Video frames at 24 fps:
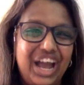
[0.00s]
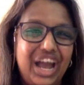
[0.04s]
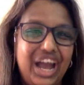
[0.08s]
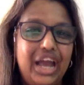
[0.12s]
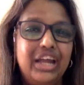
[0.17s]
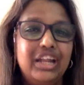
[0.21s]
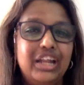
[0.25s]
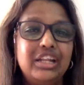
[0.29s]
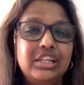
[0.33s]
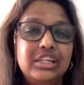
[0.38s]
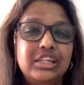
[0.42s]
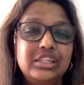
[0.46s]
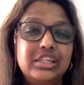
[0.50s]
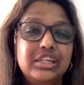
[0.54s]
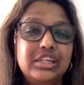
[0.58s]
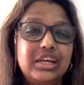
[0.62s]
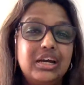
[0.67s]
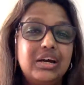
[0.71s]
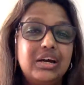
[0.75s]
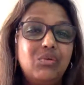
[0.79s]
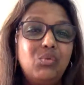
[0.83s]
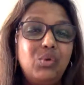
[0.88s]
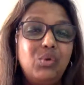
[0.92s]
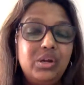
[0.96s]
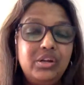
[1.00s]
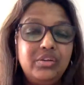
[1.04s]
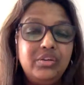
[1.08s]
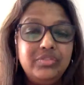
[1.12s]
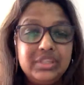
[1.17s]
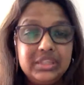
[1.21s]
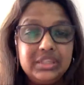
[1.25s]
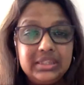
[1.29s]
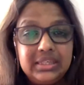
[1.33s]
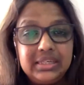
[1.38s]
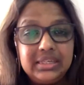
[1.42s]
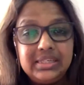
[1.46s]
And one
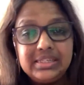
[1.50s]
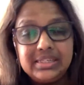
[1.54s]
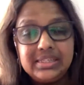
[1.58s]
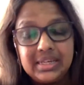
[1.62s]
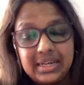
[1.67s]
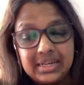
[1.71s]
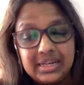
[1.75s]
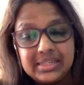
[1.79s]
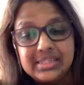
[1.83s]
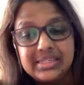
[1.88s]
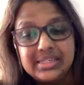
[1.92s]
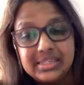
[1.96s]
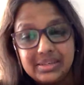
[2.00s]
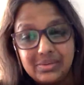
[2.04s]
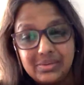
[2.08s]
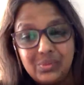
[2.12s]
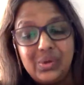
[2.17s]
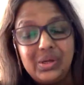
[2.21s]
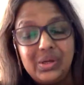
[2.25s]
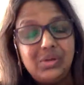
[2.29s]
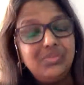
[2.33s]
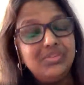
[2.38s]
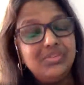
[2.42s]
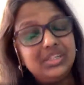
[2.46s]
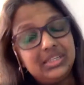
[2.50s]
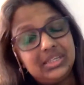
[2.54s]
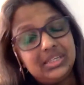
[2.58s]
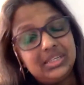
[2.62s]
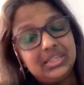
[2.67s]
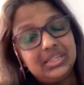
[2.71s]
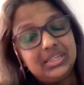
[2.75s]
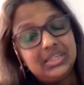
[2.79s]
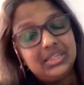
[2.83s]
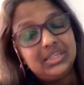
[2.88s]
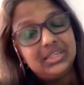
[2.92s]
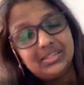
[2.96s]
of the things that's
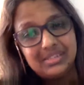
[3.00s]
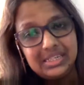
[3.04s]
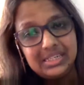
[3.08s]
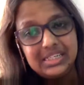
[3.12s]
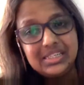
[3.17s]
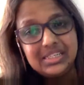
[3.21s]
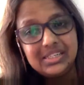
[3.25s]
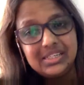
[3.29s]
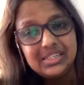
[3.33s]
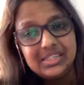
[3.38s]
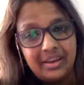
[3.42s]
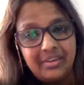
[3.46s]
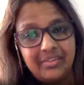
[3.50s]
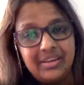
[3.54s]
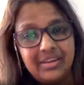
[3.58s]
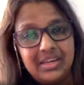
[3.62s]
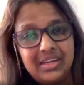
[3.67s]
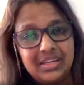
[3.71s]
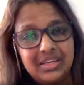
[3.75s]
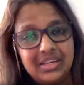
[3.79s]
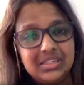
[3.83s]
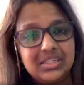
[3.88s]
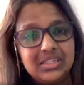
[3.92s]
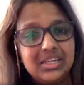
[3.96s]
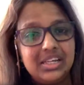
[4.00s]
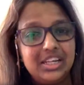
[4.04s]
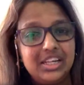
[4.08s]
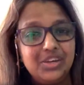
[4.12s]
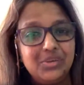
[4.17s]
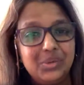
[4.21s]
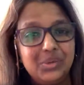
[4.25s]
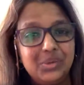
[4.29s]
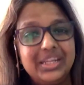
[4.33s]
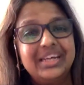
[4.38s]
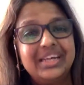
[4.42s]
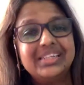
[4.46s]
really scary is
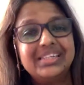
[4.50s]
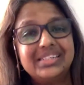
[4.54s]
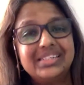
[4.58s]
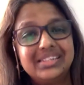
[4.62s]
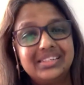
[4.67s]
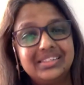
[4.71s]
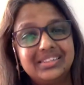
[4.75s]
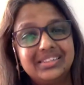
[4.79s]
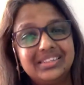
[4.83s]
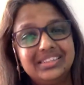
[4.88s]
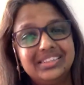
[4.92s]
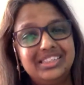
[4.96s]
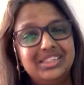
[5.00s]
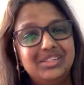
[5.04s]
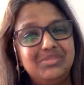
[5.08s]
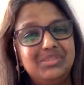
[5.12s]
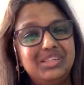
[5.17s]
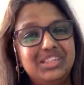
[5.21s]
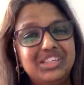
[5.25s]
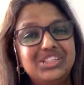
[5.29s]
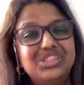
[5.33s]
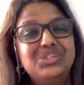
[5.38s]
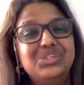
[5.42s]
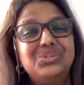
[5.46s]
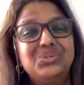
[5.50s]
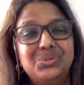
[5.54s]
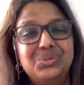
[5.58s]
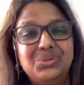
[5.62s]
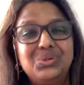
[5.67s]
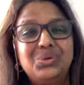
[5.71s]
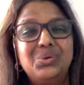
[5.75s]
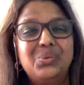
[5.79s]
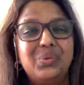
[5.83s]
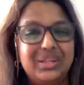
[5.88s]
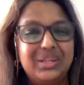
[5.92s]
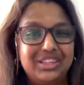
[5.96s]
dealing with uncertainty, because you
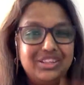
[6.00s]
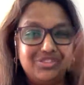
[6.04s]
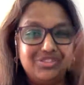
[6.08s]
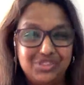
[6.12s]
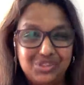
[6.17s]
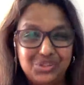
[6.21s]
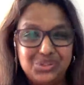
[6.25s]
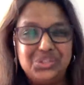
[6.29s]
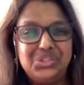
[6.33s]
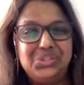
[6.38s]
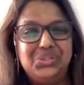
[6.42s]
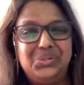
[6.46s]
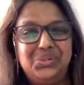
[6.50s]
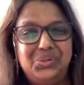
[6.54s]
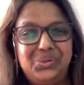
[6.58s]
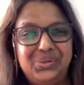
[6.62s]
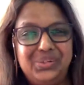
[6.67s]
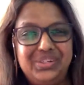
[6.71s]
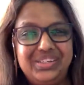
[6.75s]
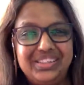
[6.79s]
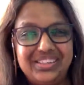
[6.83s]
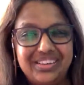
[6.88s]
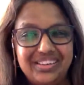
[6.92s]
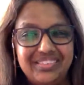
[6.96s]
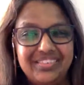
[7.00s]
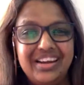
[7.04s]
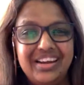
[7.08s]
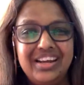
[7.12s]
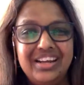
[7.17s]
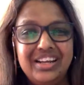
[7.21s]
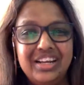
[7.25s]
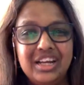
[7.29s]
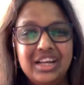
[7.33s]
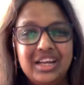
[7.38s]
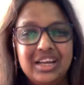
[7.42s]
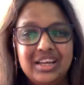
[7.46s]
don't know what the future holds,
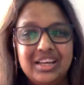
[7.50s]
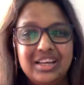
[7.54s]
correct?